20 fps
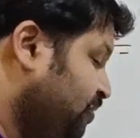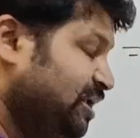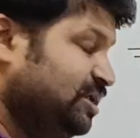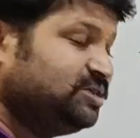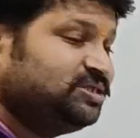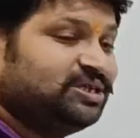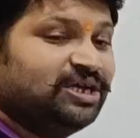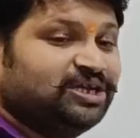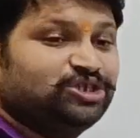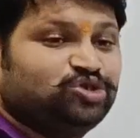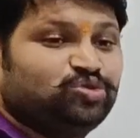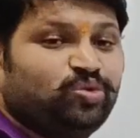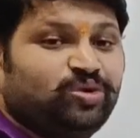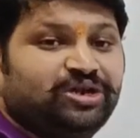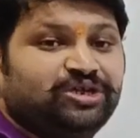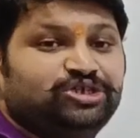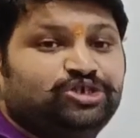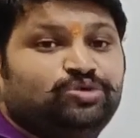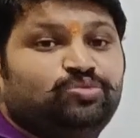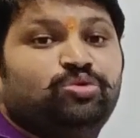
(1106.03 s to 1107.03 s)
sin square is
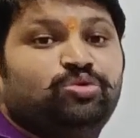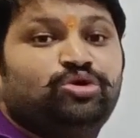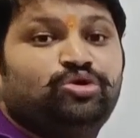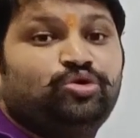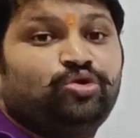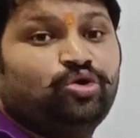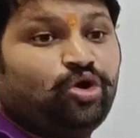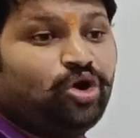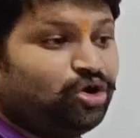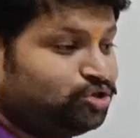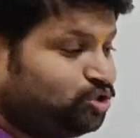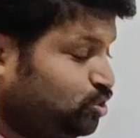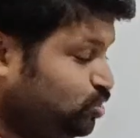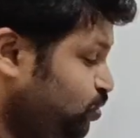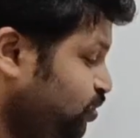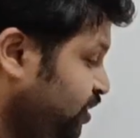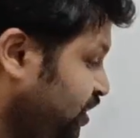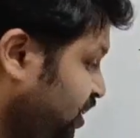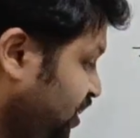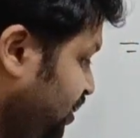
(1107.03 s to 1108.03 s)
equal to cos square
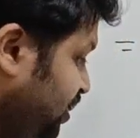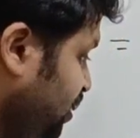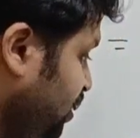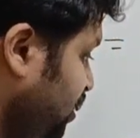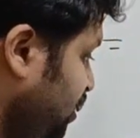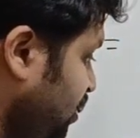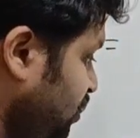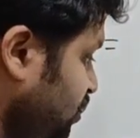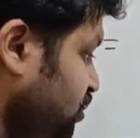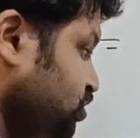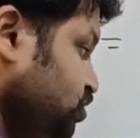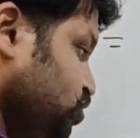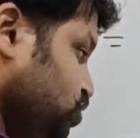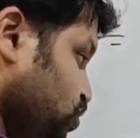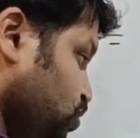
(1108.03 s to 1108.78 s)
a. So